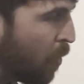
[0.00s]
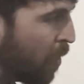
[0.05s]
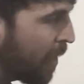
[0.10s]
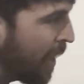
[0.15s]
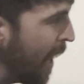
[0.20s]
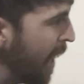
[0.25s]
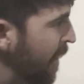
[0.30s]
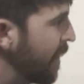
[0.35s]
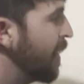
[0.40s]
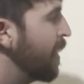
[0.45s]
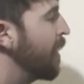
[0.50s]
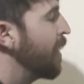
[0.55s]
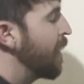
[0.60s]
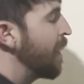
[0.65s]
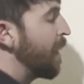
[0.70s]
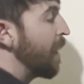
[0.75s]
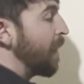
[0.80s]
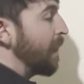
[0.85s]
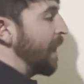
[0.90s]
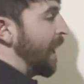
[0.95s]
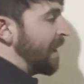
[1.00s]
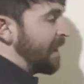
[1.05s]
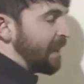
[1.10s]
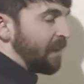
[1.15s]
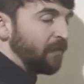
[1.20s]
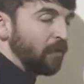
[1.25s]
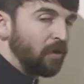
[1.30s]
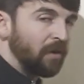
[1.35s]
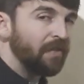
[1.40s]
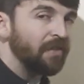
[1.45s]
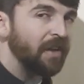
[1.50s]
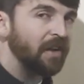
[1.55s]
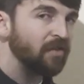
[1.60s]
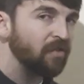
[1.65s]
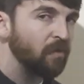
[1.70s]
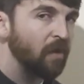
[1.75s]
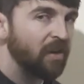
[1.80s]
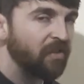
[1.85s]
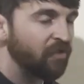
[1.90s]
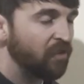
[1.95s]
Okay, let's have a look at this
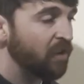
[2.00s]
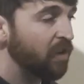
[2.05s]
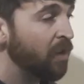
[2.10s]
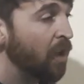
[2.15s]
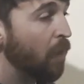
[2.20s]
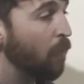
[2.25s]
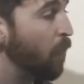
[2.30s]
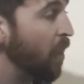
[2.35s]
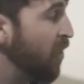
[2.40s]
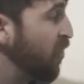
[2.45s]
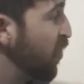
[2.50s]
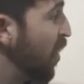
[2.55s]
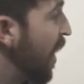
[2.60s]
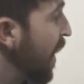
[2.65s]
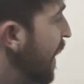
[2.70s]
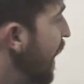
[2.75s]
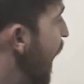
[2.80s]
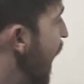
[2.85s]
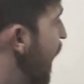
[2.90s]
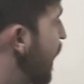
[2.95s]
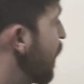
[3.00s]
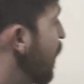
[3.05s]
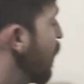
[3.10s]
question, which again